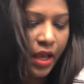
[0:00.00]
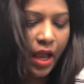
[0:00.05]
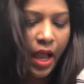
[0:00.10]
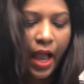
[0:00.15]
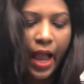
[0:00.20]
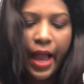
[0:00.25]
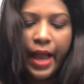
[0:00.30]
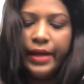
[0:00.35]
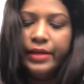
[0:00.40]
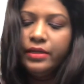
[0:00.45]

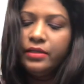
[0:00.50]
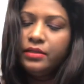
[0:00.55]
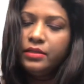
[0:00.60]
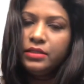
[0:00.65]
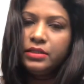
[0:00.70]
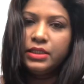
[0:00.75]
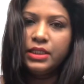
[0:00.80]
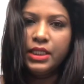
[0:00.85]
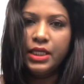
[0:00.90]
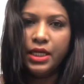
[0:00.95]
and
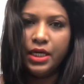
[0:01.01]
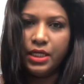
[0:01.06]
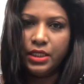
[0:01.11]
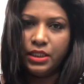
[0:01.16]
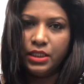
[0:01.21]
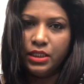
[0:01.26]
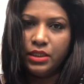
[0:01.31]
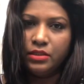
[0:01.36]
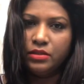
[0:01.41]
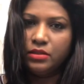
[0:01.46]
the honey
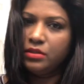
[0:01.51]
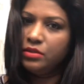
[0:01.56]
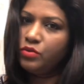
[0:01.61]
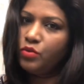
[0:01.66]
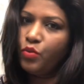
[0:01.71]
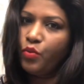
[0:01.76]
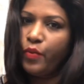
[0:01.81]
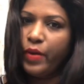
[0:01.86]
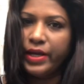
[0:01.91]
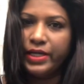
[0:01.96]

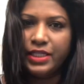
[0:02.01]
1